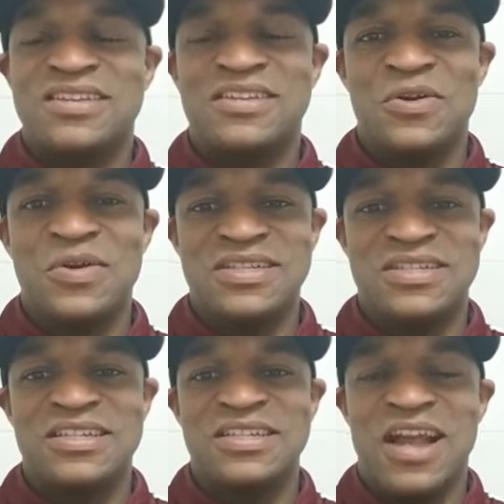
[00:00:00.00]
you know, and
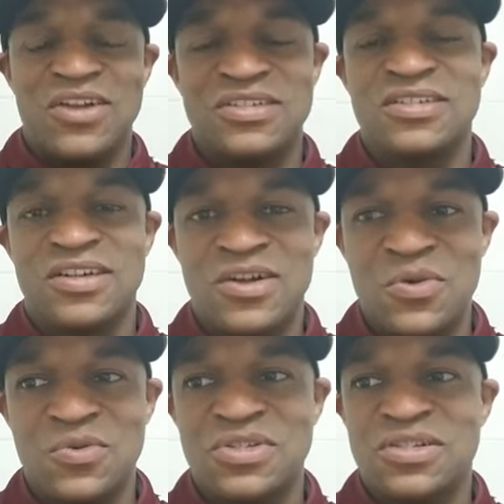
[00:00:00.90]
send it out to a
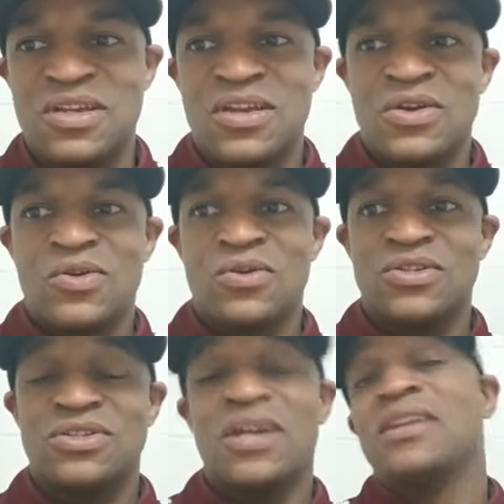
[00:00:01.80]
coach or
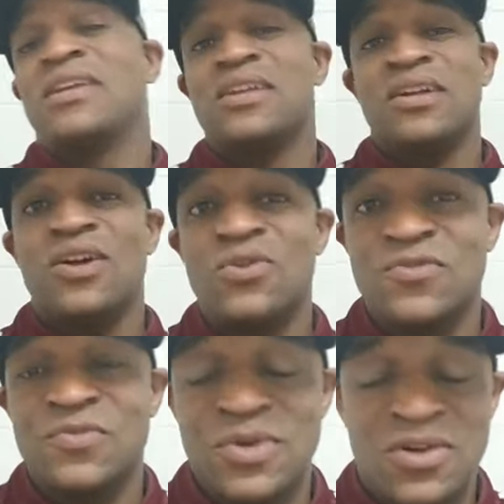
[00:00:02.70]
trying to get a
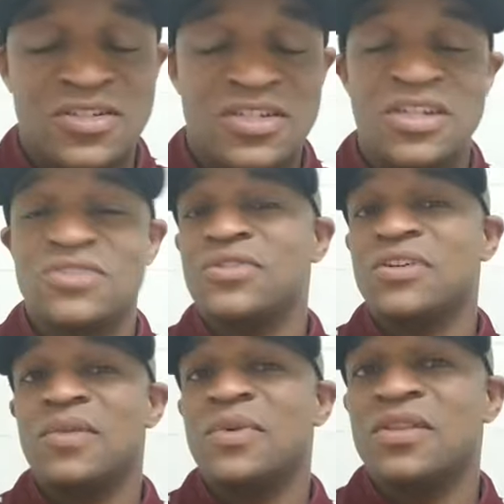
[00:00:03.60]
coach from across the country to
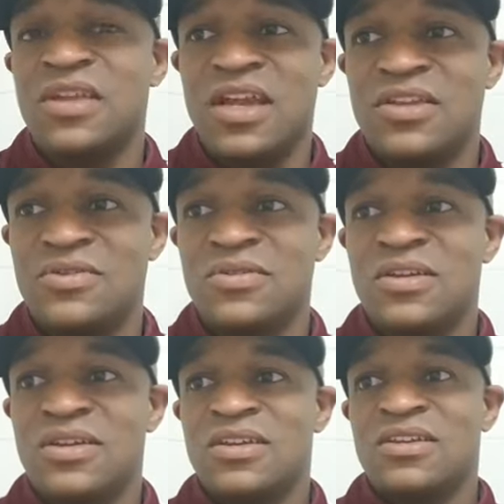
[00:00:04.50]
come and look at you,
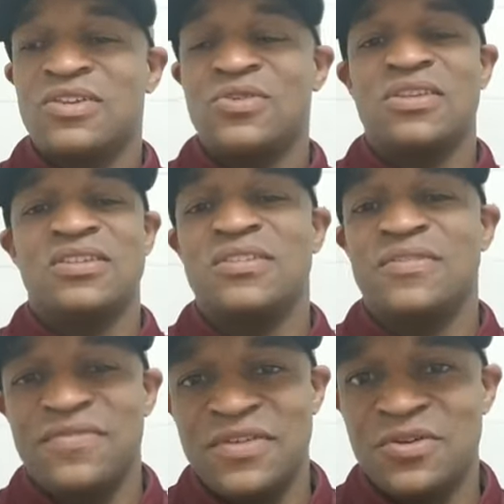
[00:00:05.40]
you can
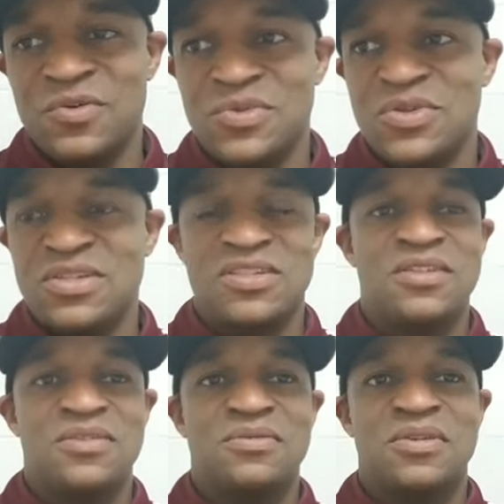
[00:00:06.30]
send film, you can
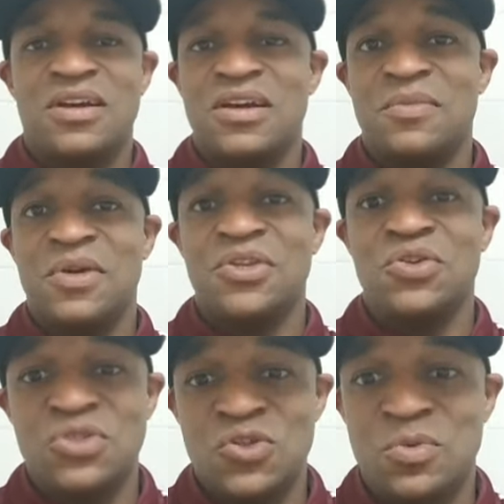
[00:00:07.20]
send um, a
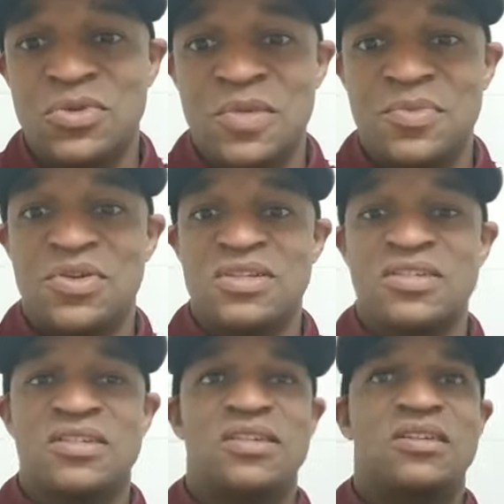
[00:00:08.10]
YouTube clip, you can
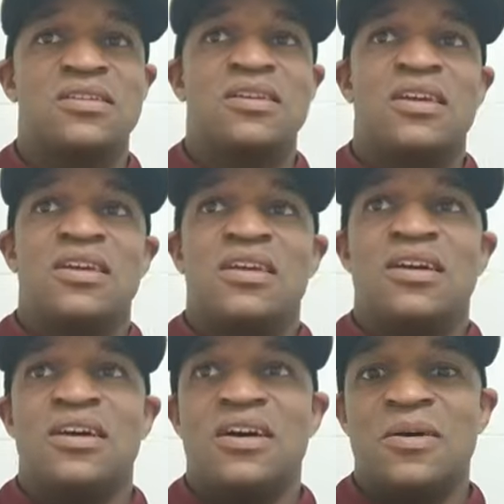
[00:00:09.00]
send
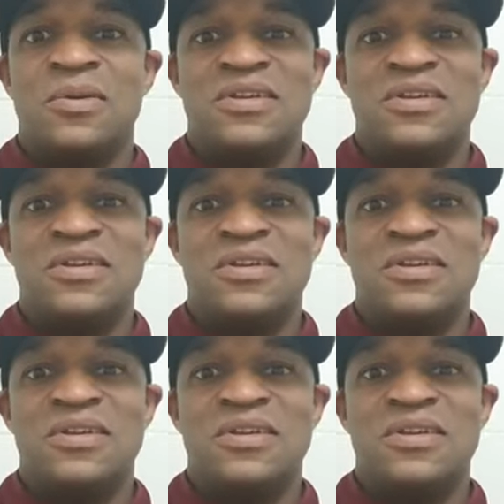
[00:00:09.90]
um,